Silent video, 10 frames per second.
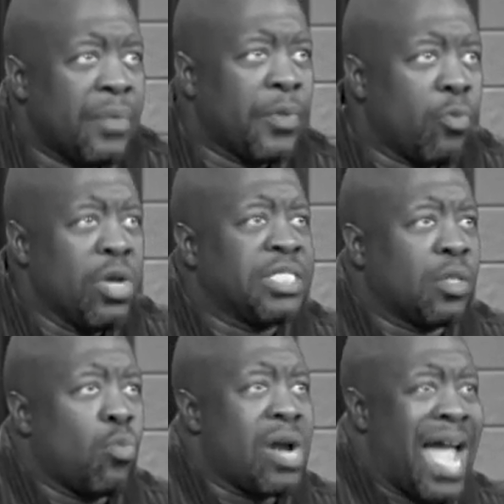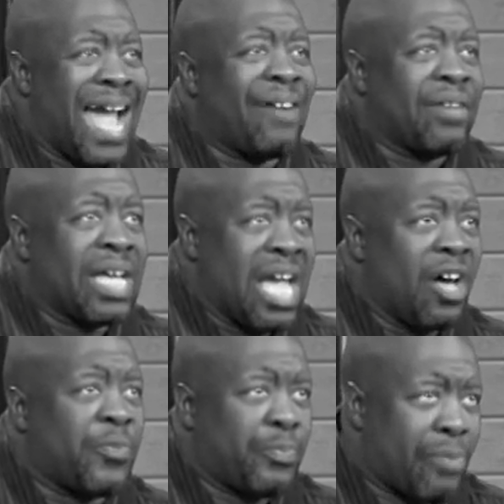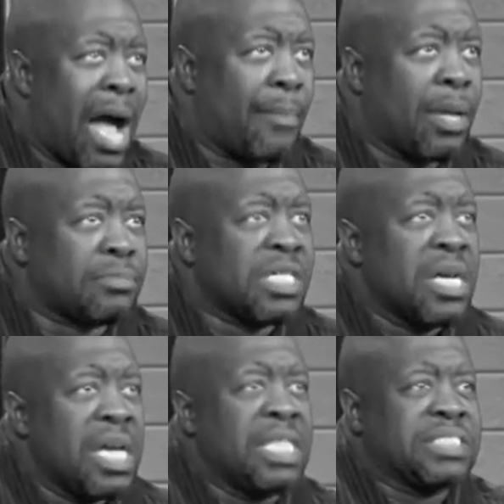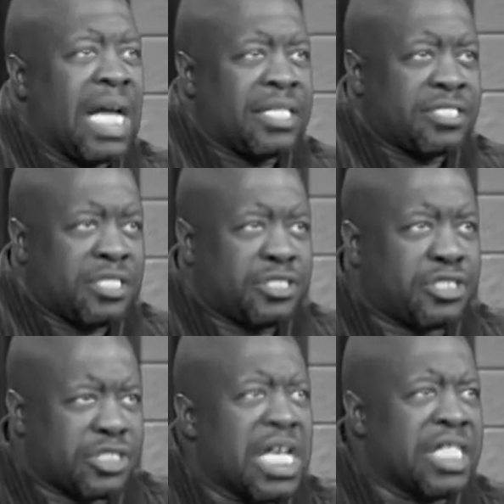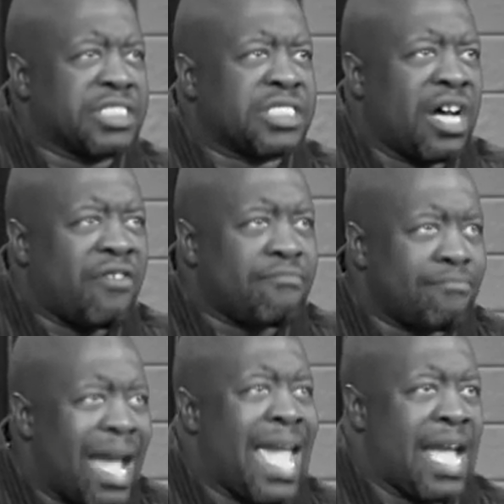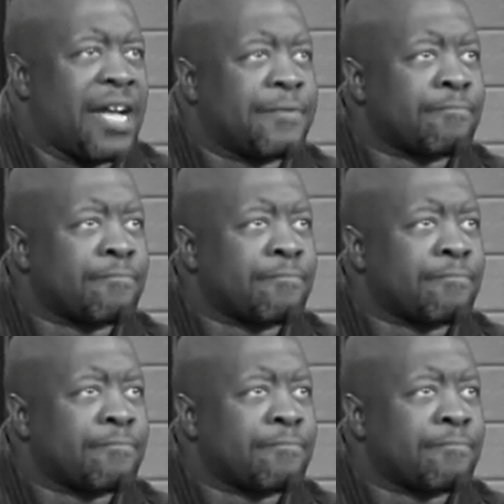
The reason we're having health problems is that the sins of man